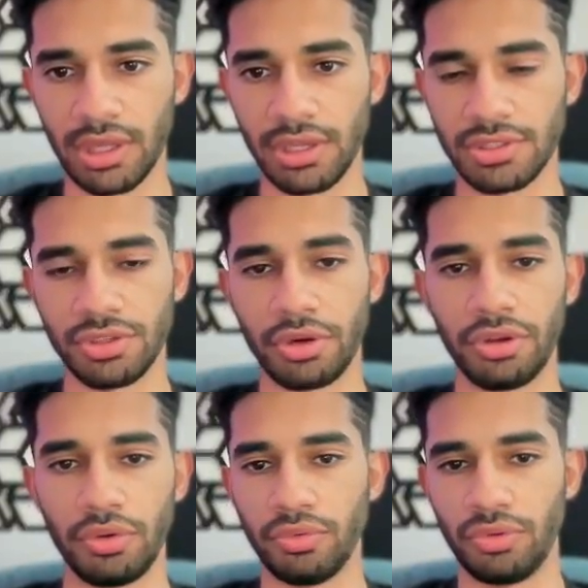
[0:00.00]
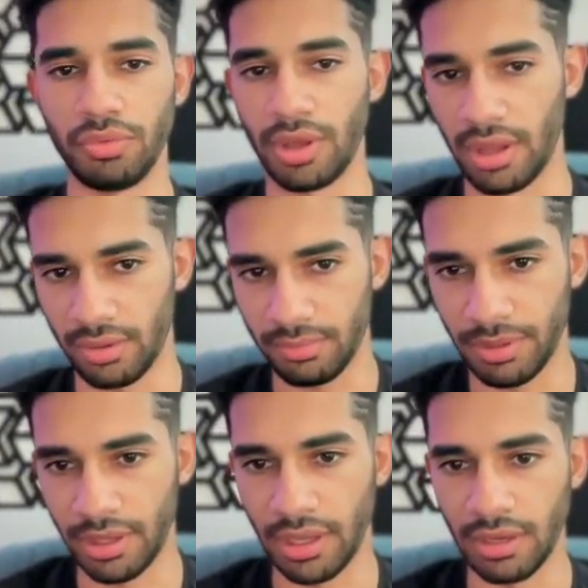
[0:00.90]
click start new. Do not
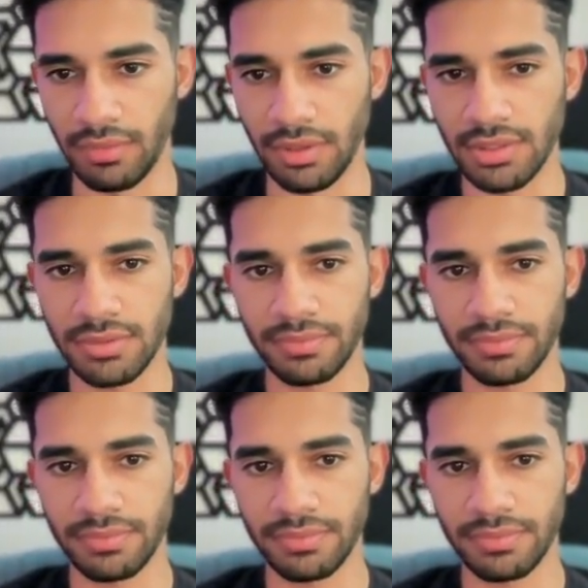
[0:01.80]
pick any of these.